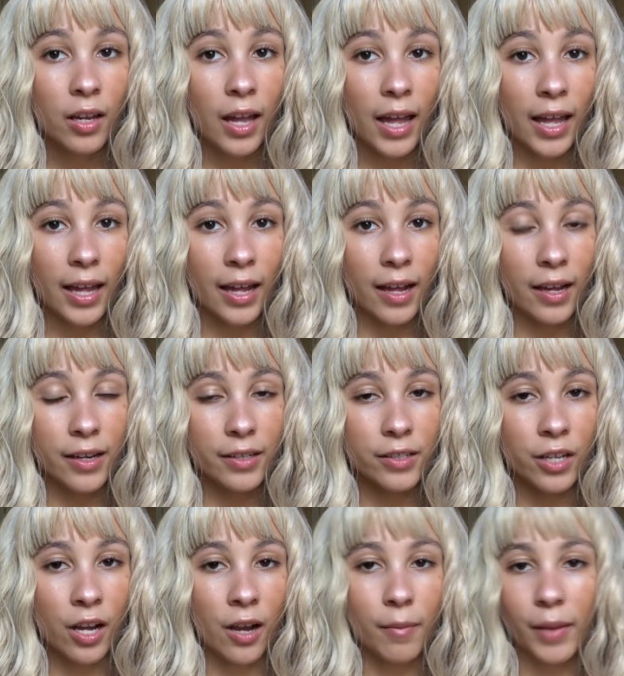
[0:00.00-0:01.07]
and
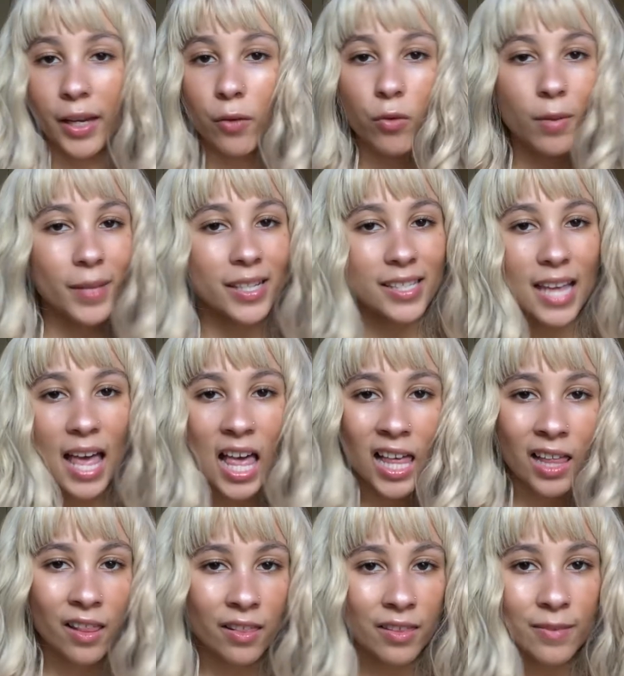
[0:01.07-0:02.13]
like women's
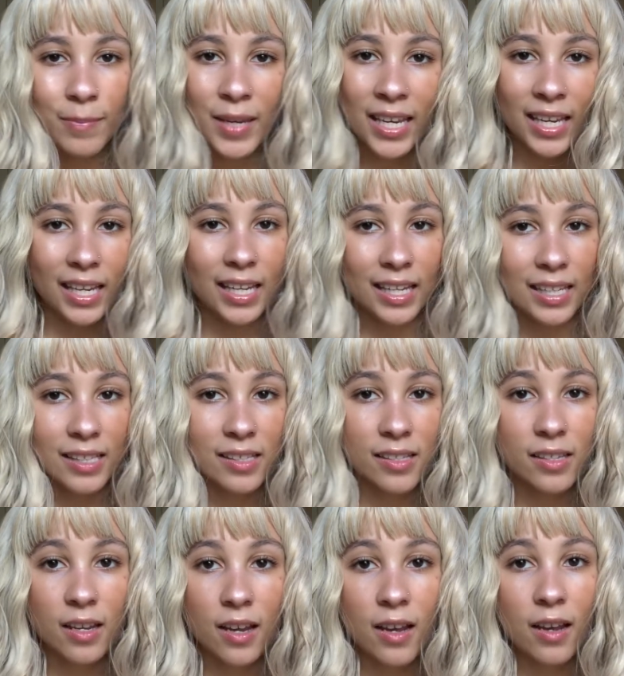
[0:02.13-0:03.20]
health, peds,
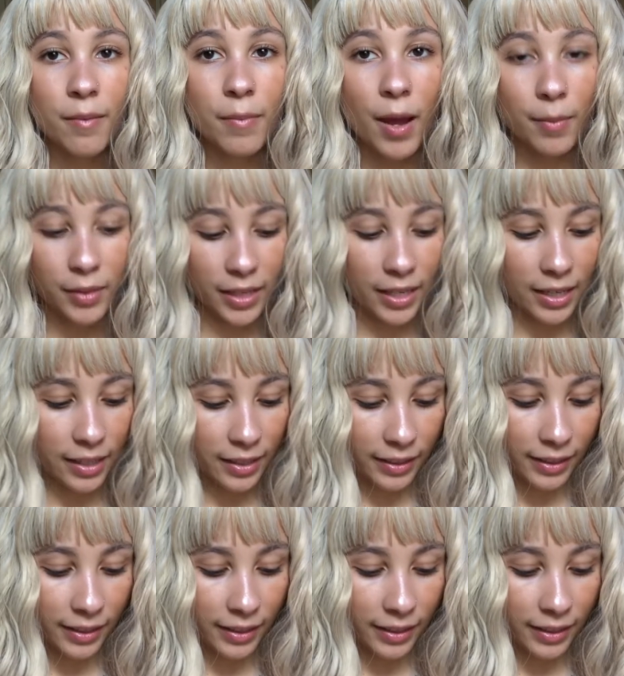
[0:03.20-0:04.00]
public,